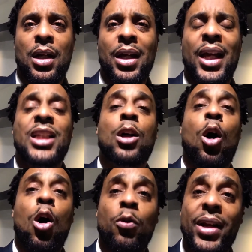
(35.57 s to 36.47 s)
He's
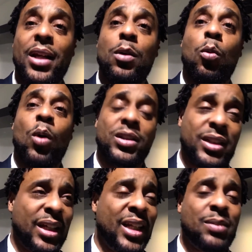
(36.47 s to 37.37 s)
already wants
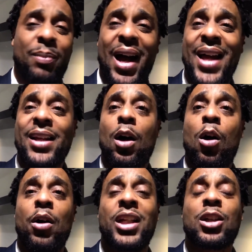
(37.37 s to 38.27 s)
his mind. Uh,
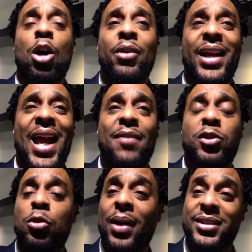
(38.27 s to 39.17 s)
he's already have
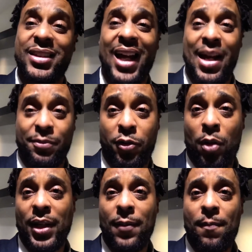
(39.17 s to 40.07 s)
too much time for me.